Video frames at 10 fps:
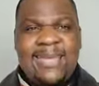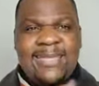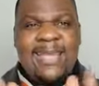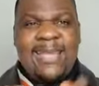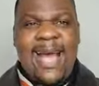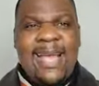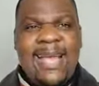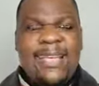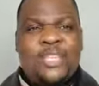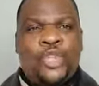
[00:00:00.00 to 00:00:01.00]
is the
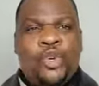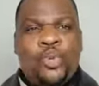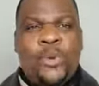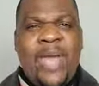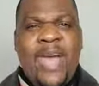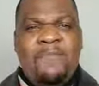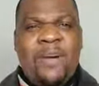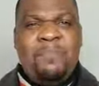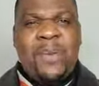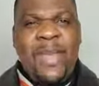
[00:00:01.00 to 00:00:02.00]
youngest you'll
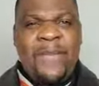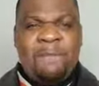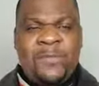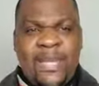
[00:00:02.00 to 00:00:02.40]
ever be.